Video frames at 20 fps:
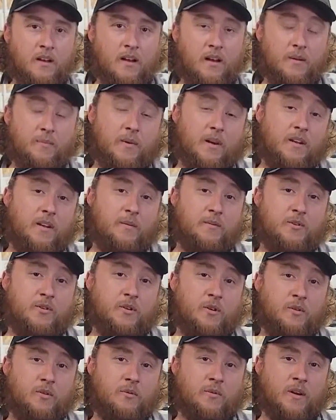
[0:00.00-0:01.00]
Hi, my name is
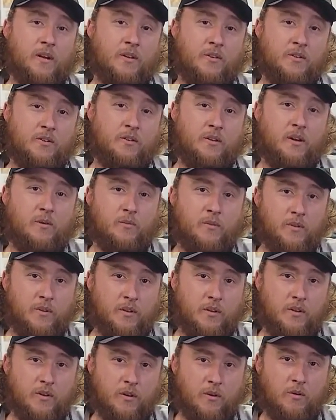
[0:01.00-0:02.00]
Joe Thrasher. I'm
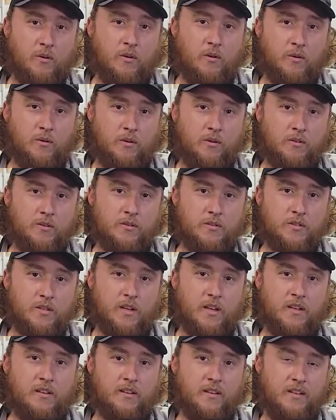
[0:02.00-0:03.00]
one of the co-owners
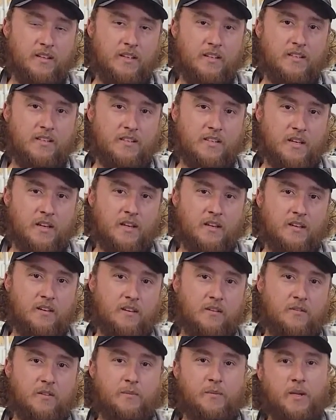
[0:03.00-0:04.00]
and lead tech
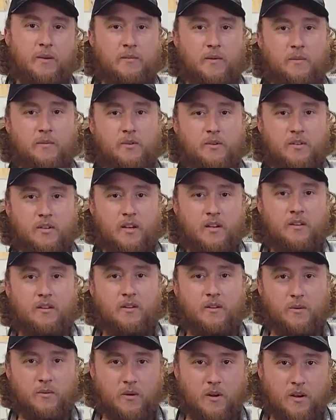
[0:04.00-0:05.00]
of the BMW side of
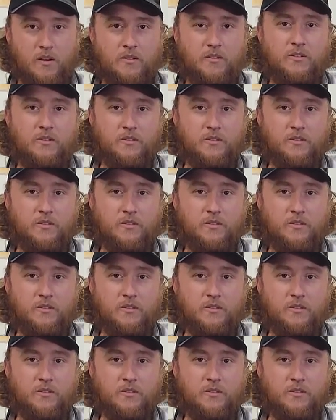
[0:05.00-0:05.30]
the garage.